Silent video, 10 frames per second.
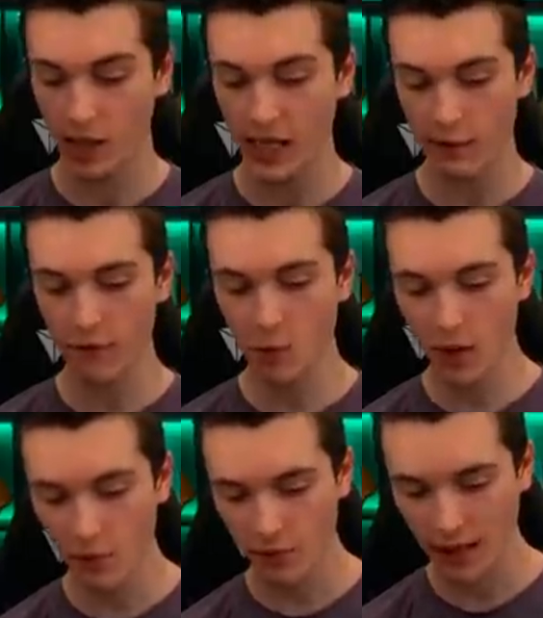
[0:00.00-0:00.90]
If he
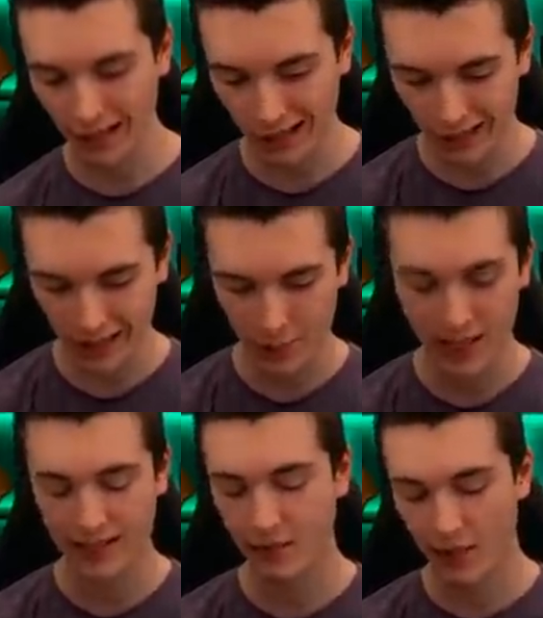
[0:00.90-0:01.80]
went for that log, I would
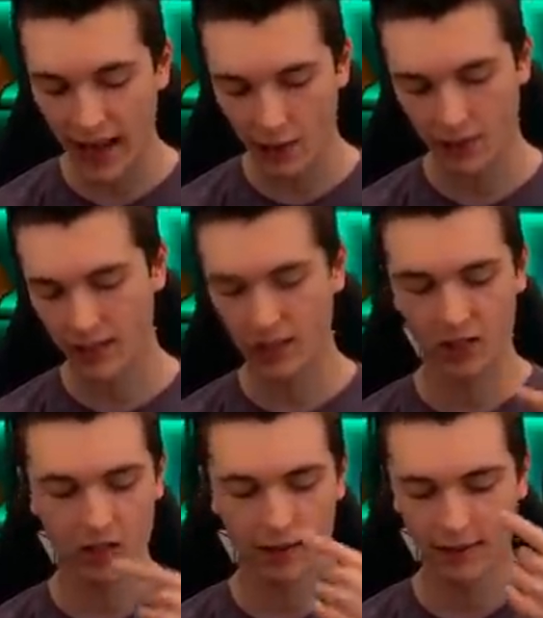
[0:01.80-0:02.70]
have to Valk, then he could
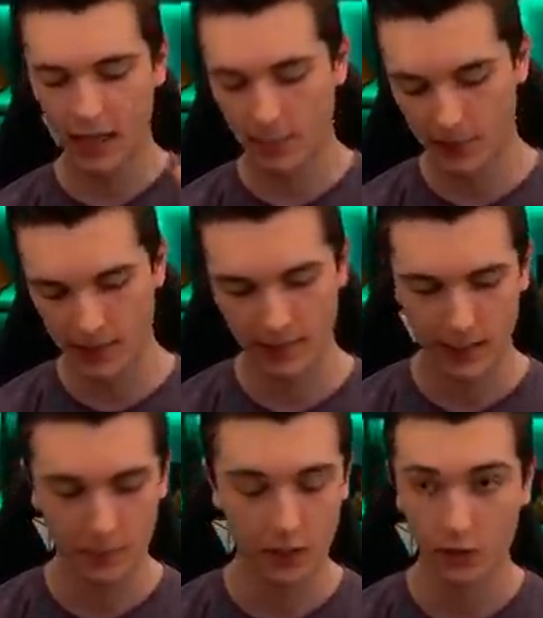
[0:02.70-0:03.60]
have hogged the opposite lane,
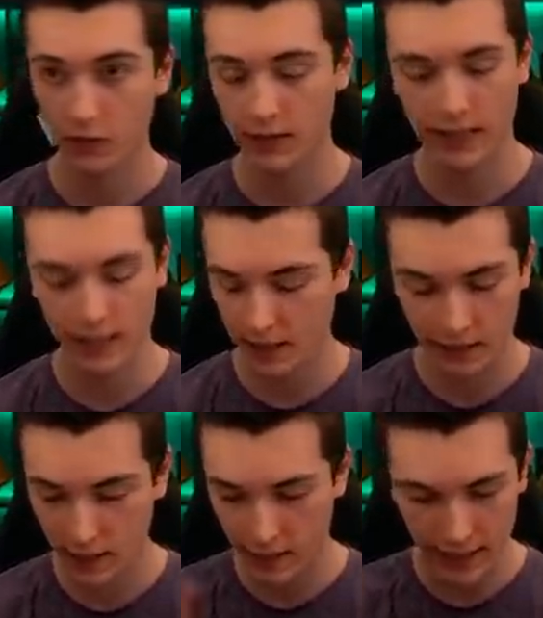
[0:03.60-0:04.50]
but good thing that
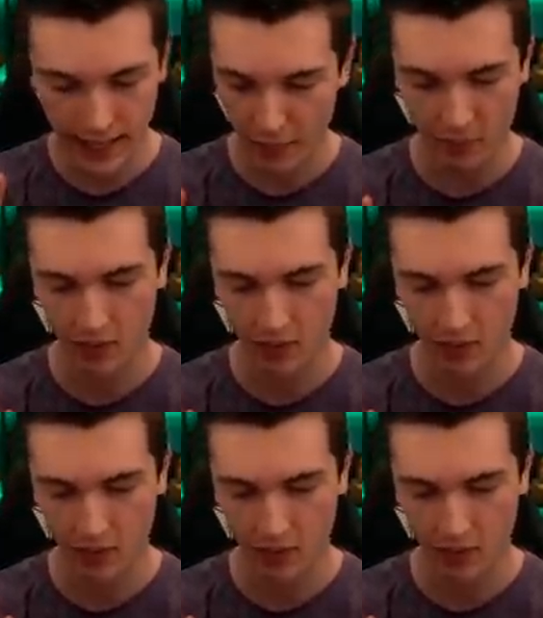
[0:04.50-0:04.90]
none of that happened.